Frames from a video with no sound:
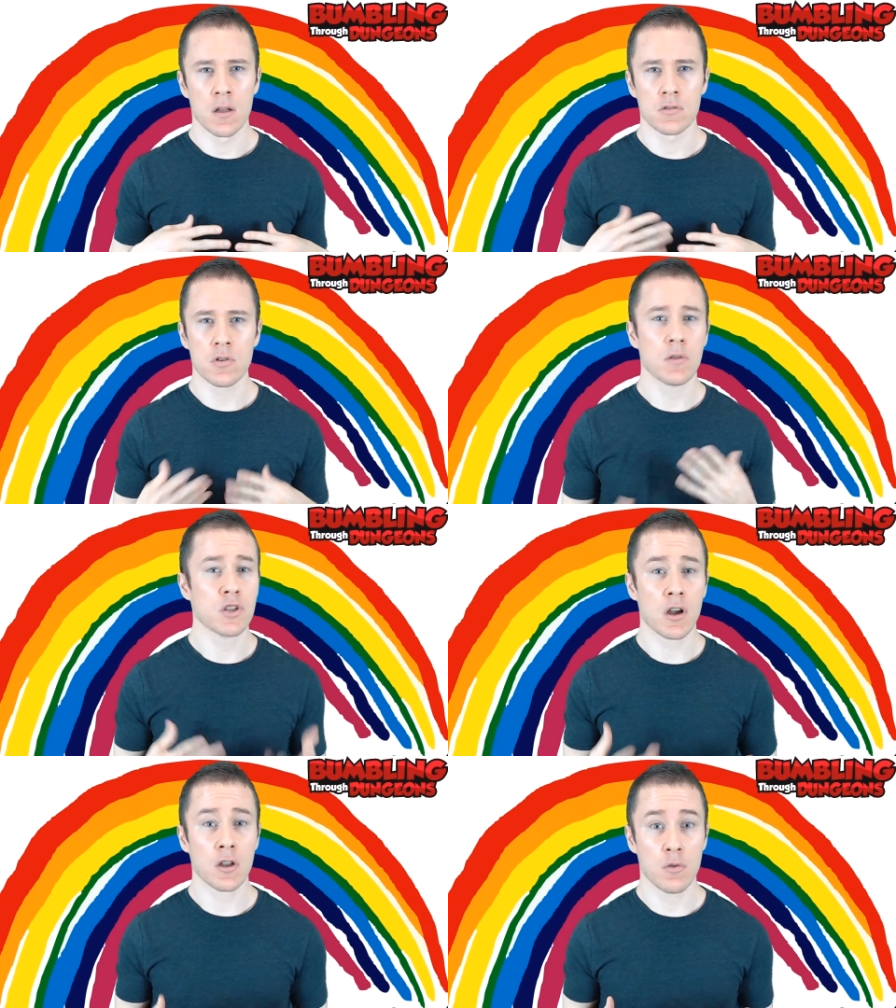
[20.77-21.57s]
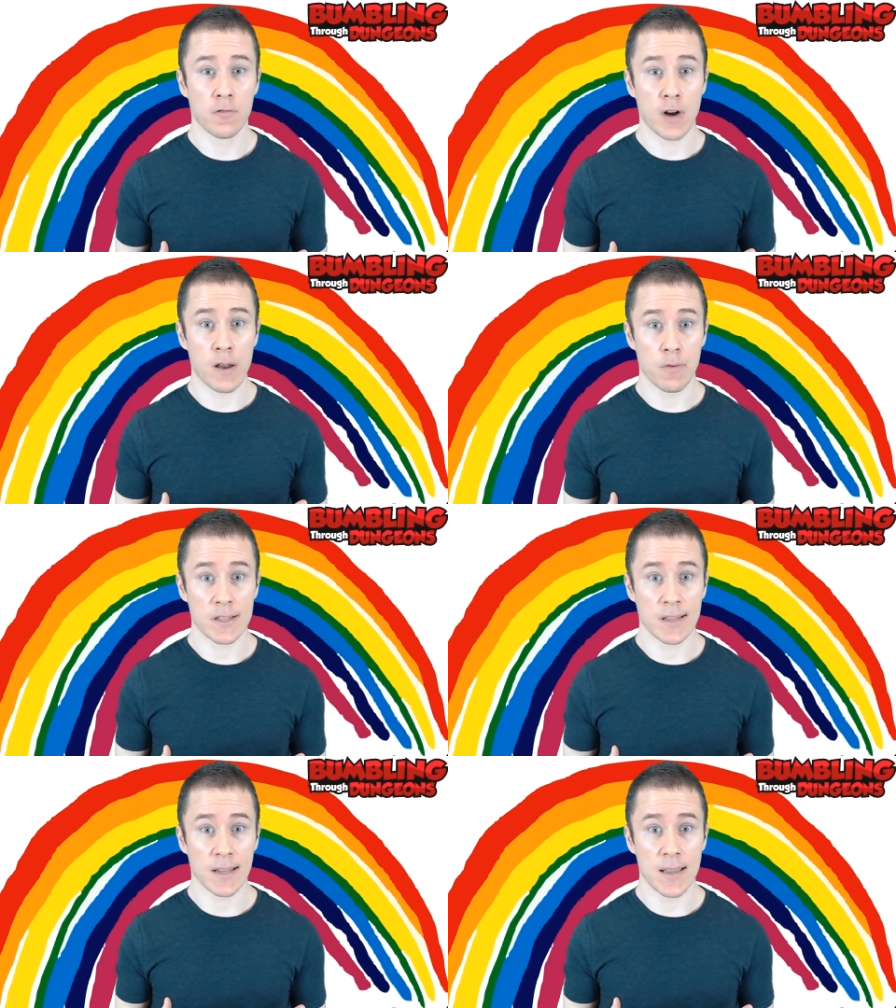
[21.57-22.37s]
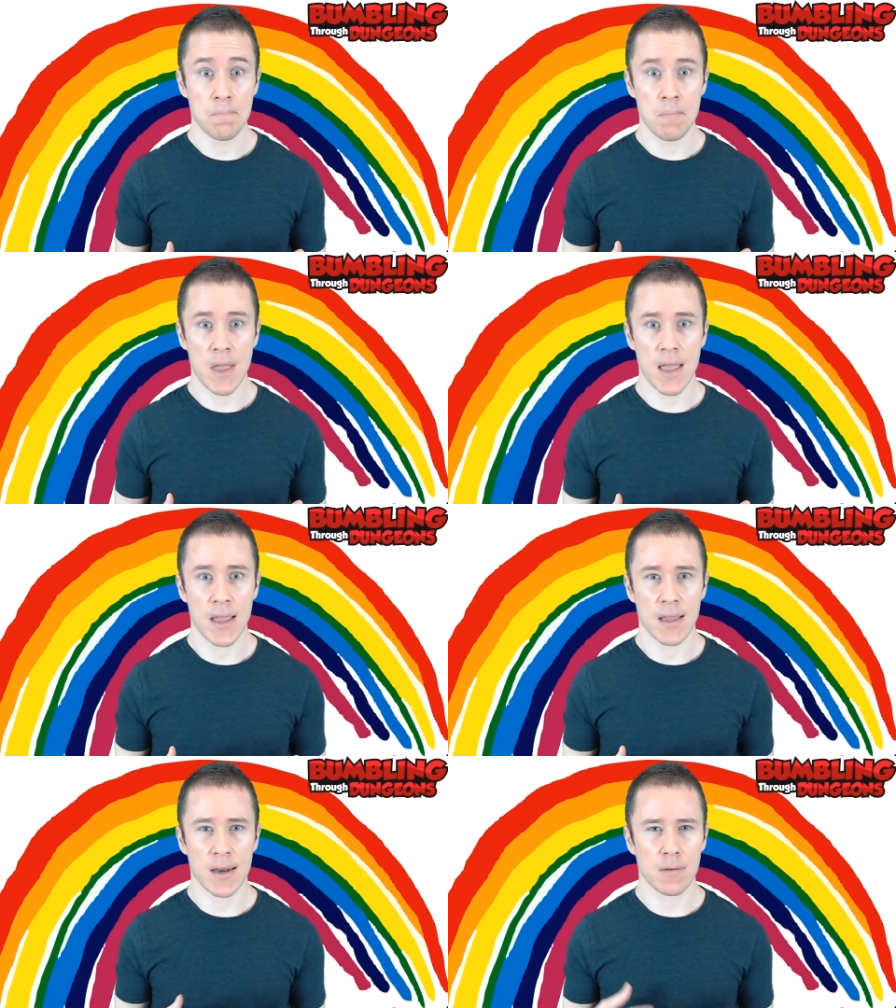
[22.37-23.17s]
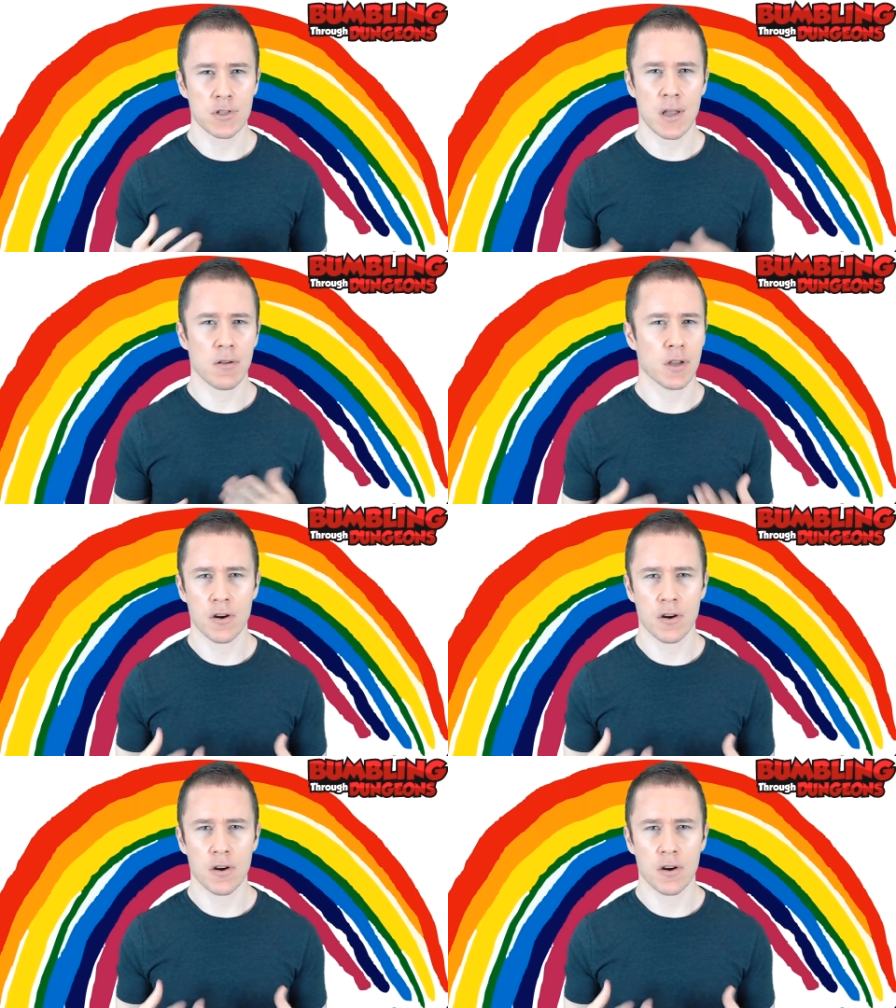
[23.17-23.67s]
So I was talking to a friend recently and I was telling